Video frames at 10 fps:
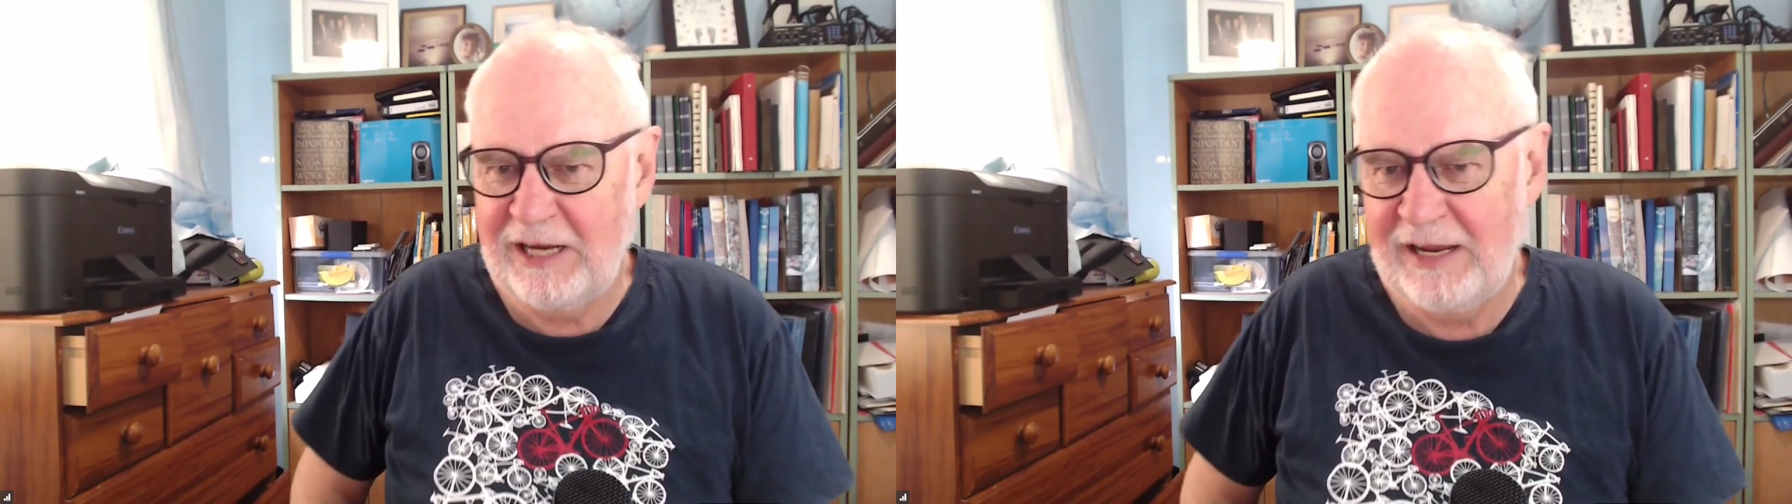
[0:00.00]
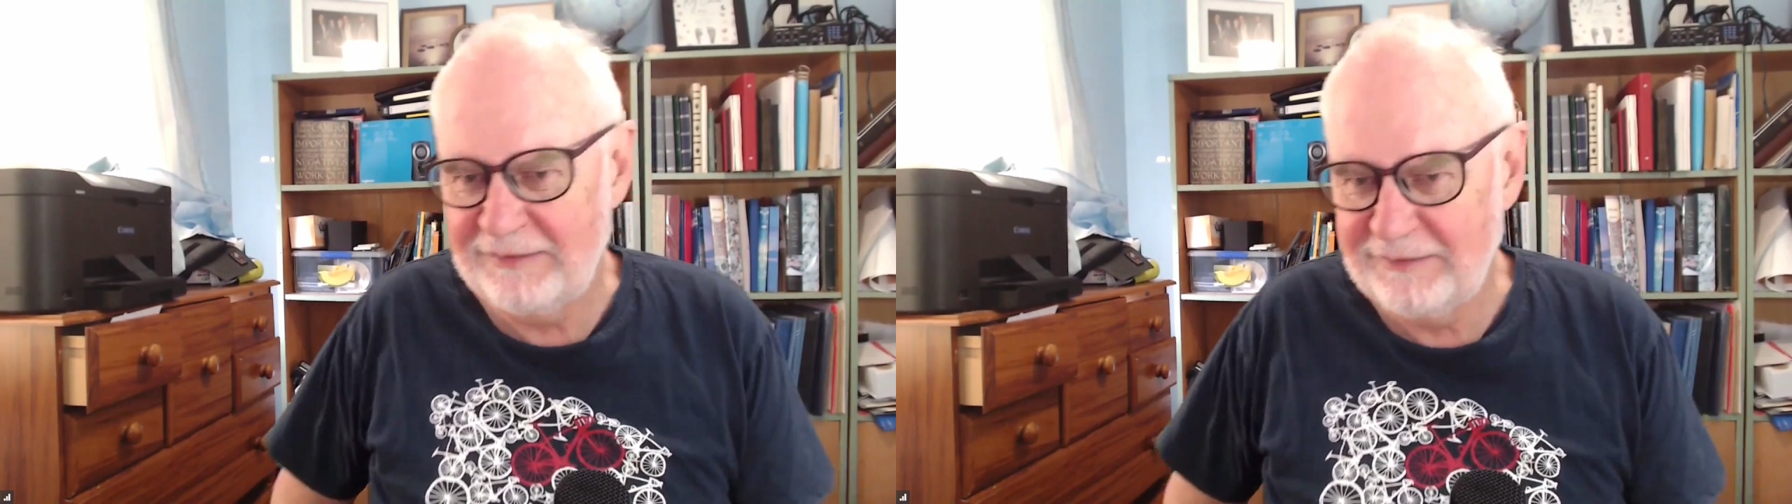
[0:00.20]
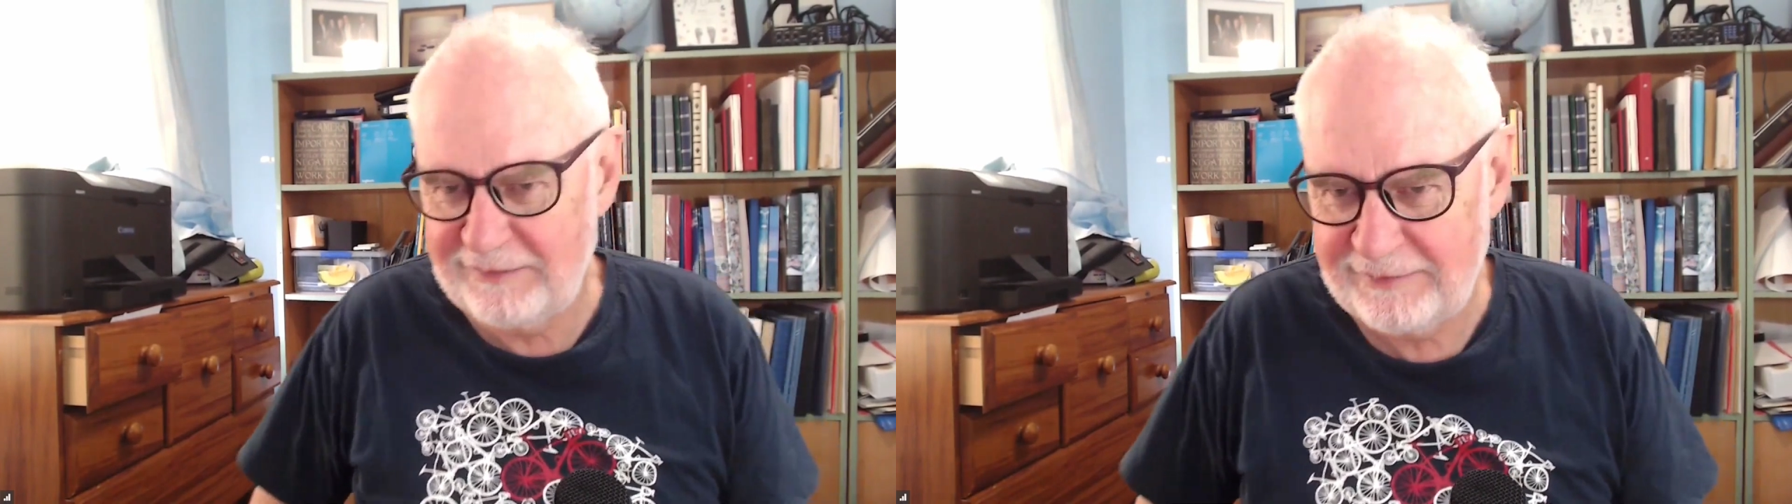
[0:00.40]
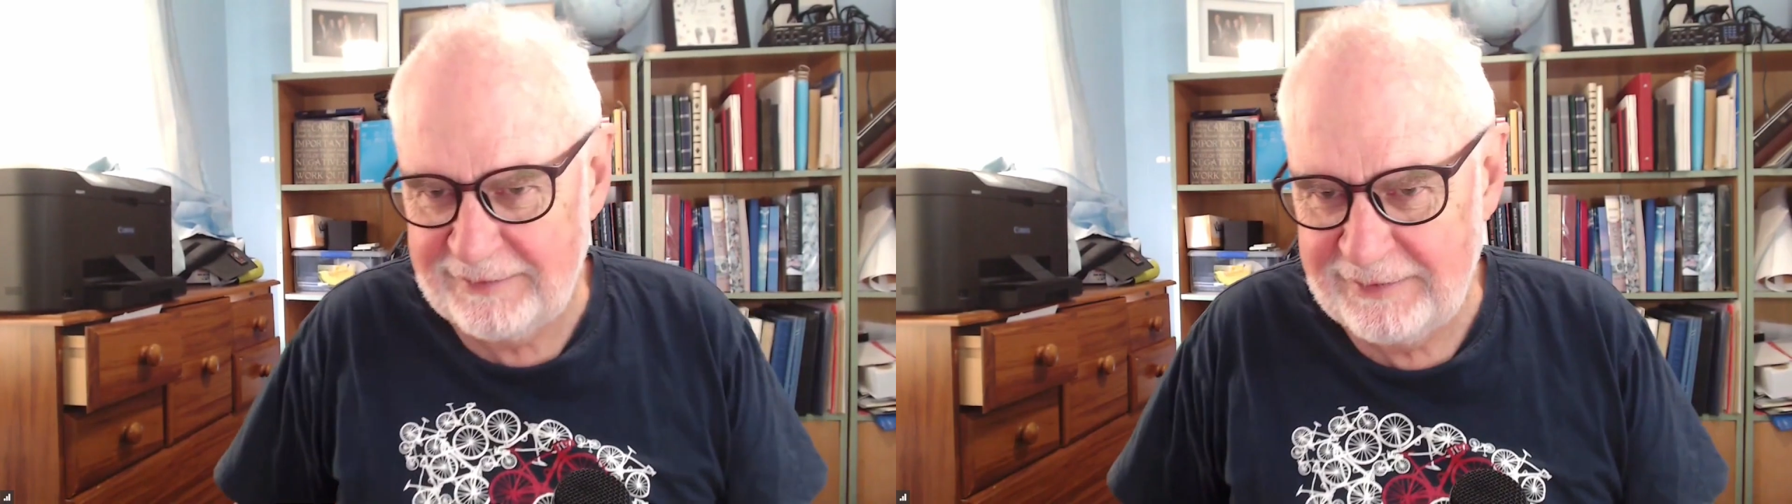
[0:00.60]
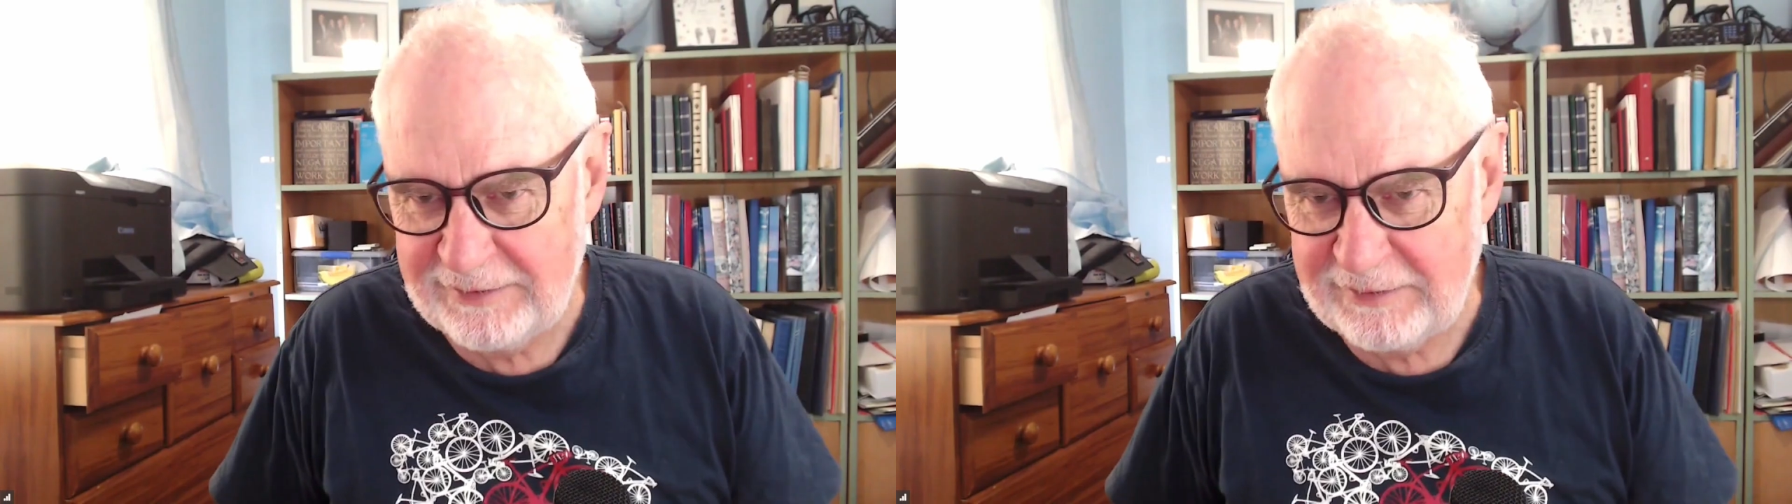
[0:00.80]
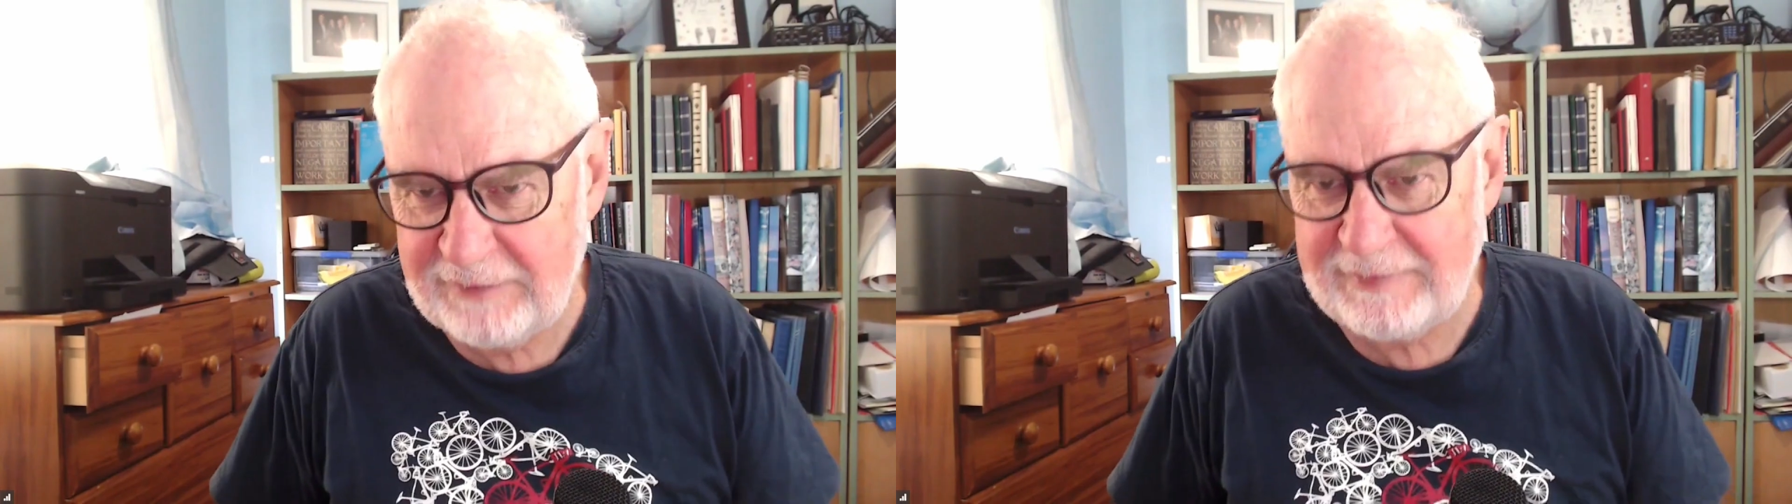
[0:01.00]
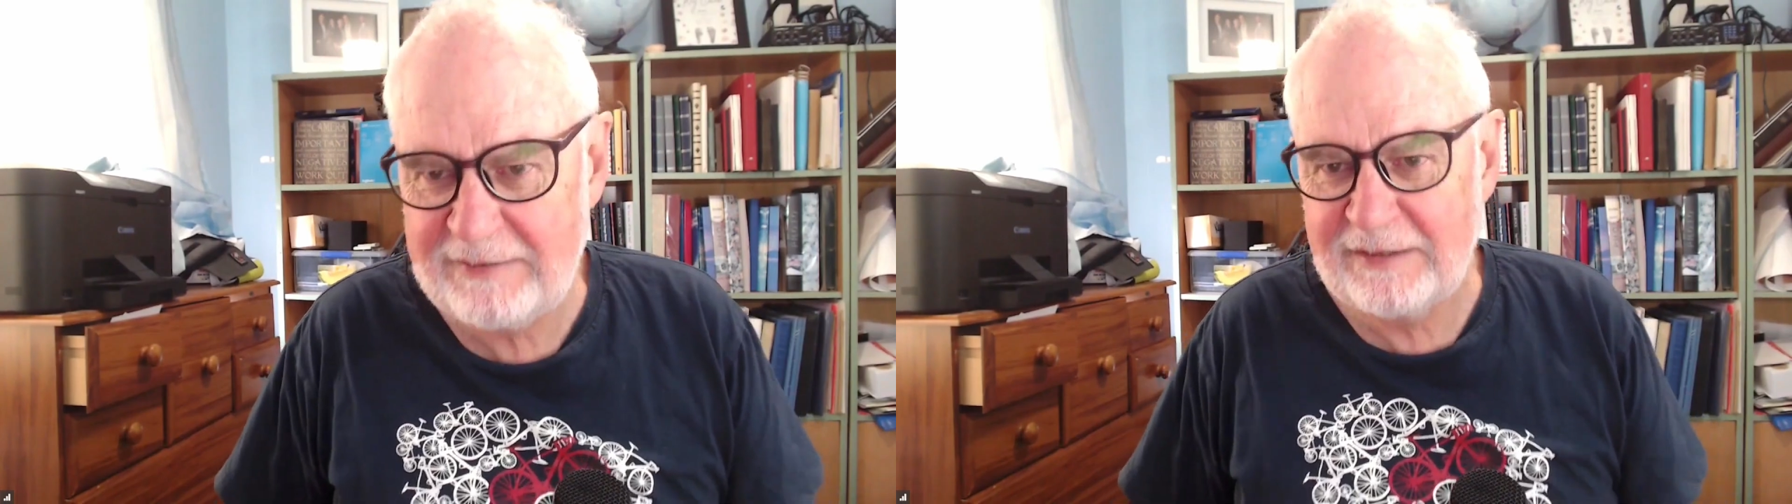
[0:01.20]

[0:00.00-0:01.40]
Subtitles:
chance. So